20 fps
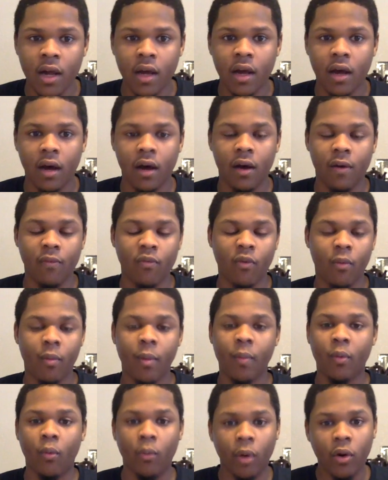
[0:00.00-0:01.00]

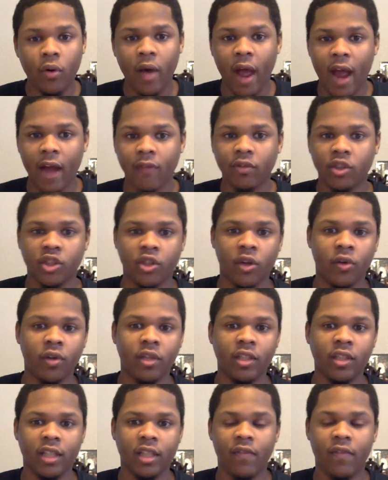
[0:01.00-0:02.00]
Remember, Wilt averaged
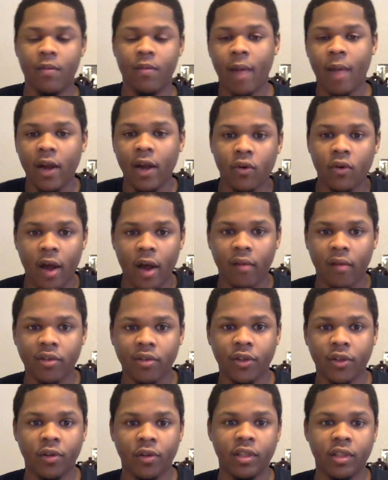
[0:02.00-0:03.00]
37. Michael averaged
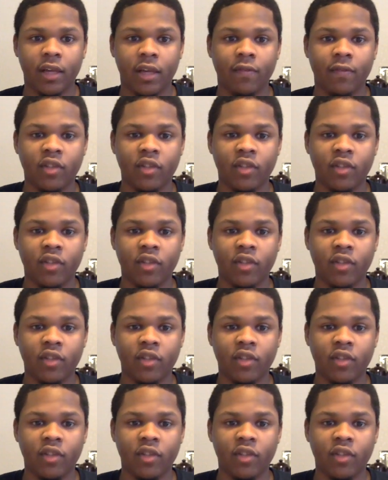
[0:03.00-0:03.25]
37.